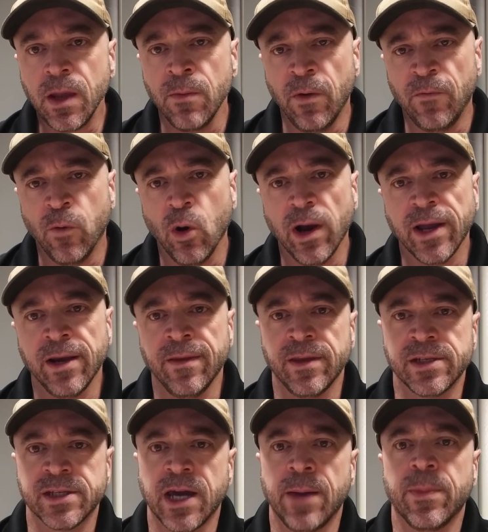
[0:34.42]
Before I get into
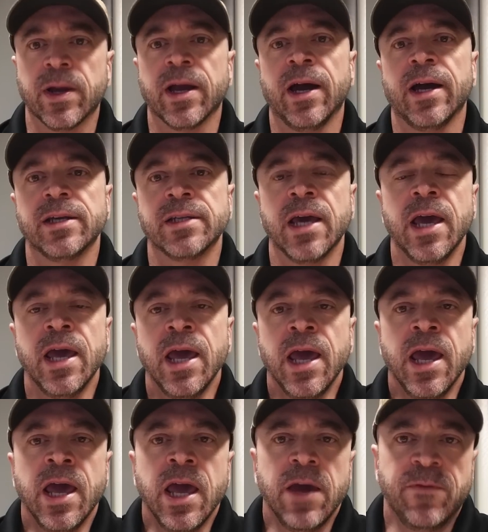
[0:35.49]
this topic, guys,
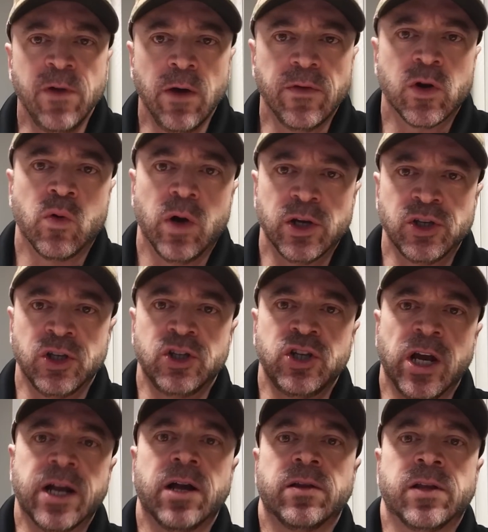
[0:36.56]
if you have a question,
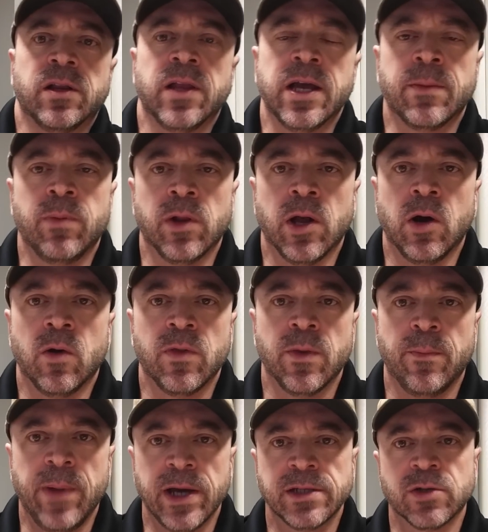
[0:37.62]
check out the link below.
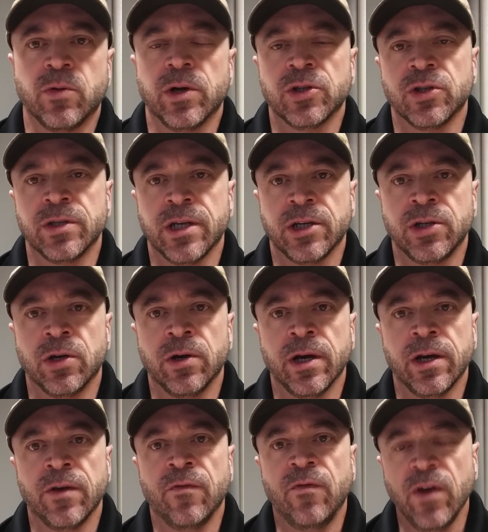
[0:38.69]
The best questions I
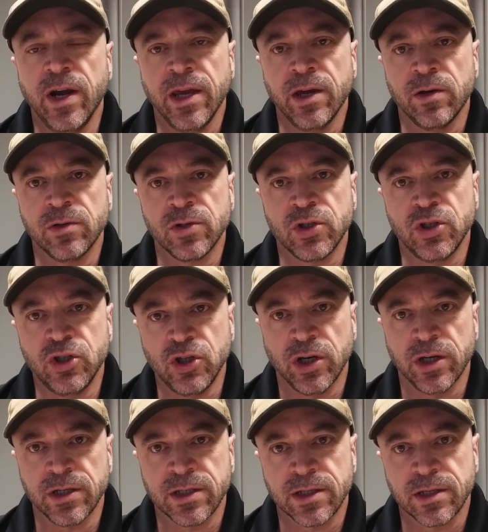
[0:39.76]
turn into videos
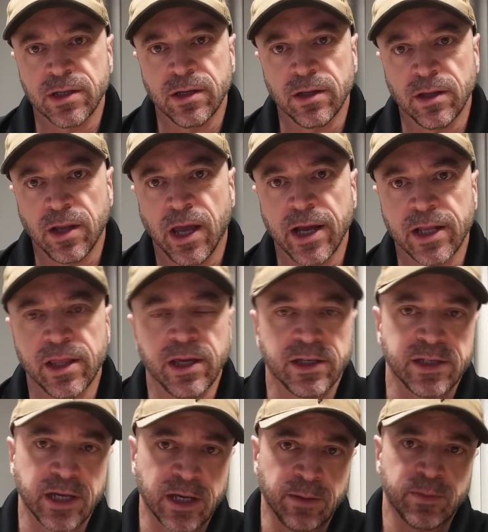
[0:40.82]
just like
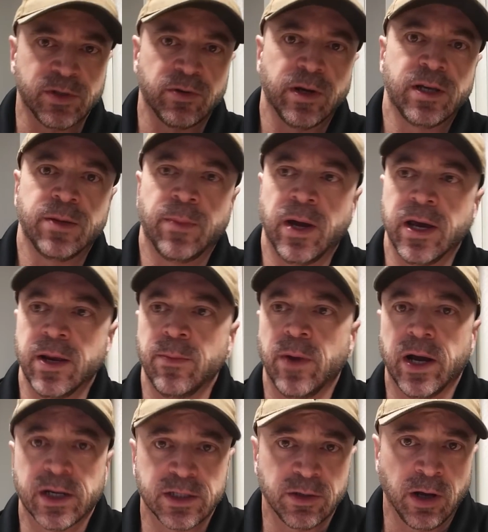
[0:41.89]
this. They come straight to my
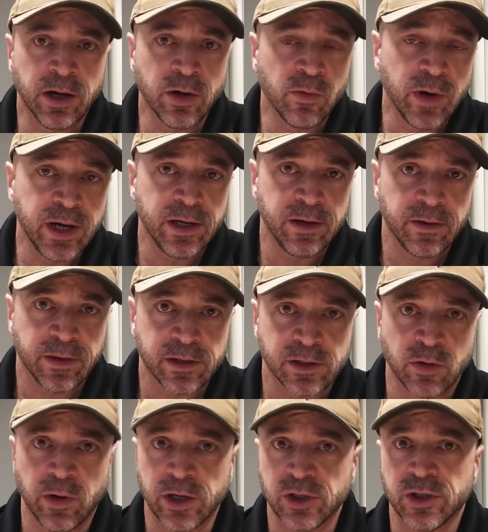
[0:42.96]
inbox. So I'm going to read you this
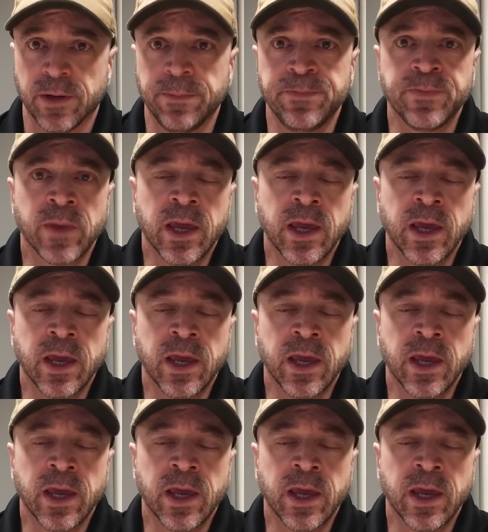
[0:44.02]
question,